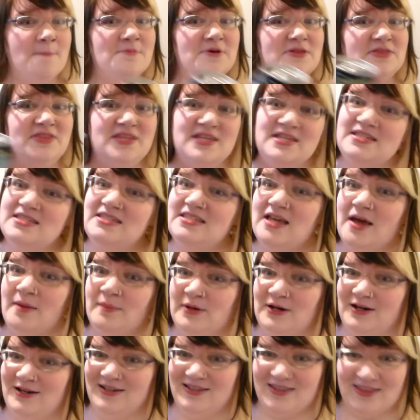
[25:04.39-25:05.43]
But this
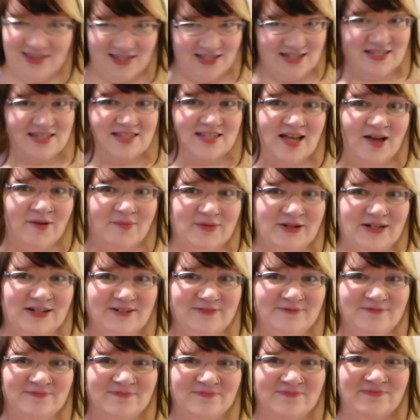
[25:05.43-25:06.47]
summer, this
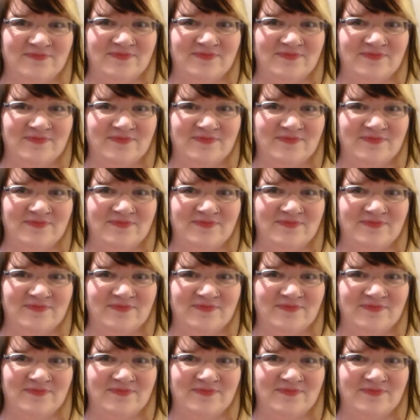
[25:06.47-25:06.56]
summer,